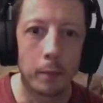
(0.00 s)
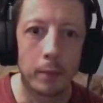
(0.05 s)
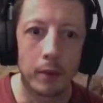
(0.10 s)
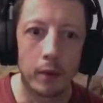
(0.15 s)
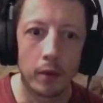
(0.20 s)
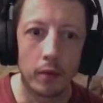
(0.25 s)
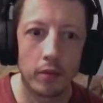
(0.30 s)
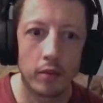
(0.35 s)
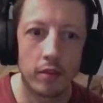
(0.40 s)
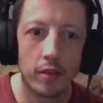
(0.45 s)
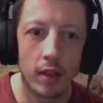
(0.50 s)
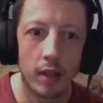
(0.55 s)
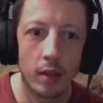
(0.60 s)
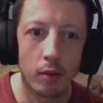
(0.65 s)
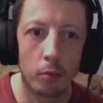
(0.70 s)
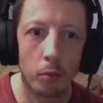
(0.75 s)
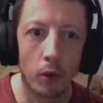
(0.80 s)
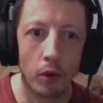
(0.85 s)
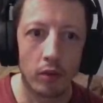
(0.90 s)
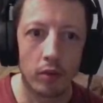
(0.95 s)
obviously, at this
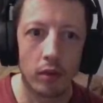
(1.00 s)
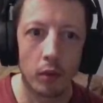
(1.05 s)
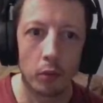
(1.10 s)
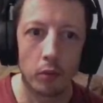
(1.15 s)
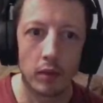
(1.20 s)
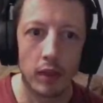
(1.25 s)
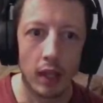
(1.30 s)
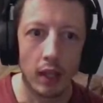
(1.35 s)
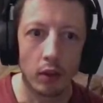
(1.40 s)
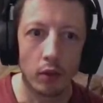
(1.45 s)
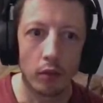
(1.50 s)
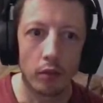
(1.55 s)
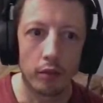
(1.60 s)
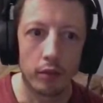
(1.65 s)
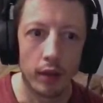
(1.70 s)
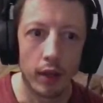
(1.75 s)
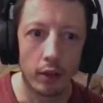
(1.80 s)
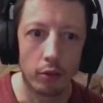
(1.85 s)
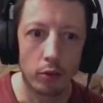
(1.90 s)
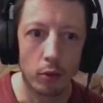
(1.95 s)
point, I was getting
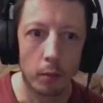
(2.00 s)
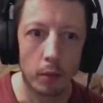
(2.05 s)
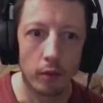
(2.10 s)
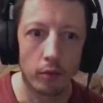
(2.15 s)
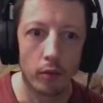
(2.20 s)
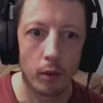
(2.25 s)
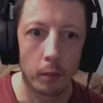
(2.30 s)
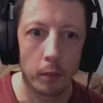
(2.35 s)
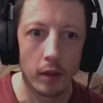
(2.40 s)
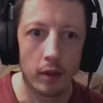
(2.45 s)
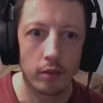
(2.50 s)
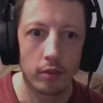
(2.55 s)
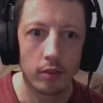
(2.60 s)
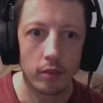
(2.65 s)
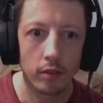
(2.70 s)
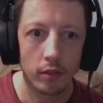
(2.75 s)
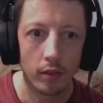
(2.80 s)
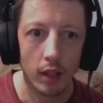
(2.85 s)
gunfights coming from this.